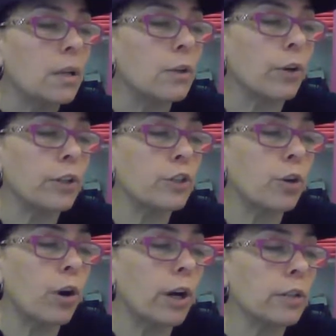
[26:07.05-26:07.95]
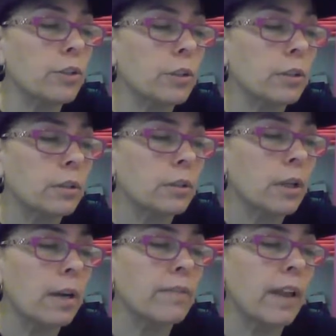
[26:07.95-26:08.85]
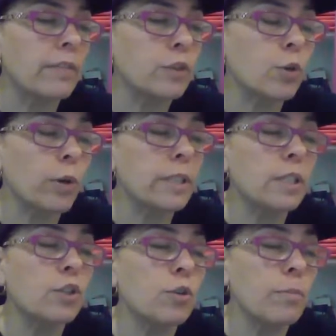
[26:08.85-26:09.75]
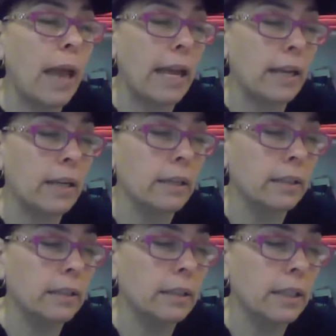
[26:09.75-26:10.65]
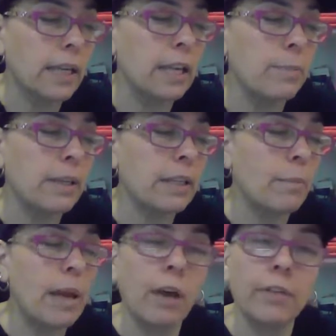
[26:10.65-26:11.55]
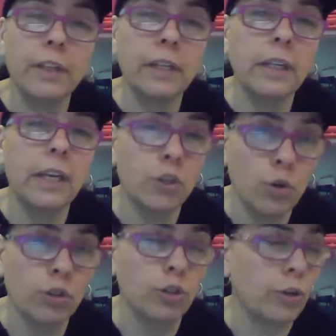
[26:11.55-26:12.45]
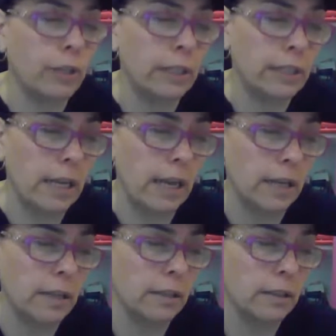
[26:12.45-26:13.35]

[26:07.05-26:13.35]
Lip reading: You're in charge of life choices you make. Keeping them healthy is your journey to take.